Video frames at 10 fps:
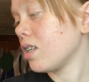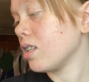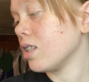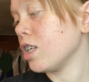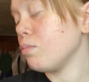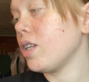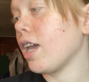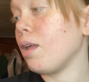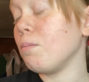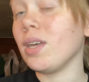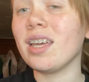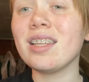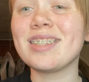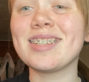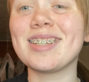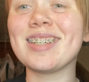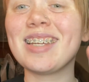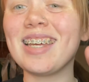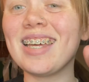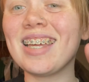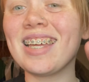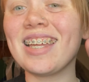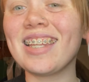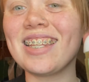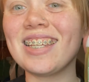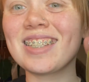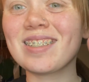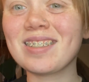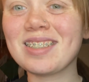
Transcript: lemon and mint. This one's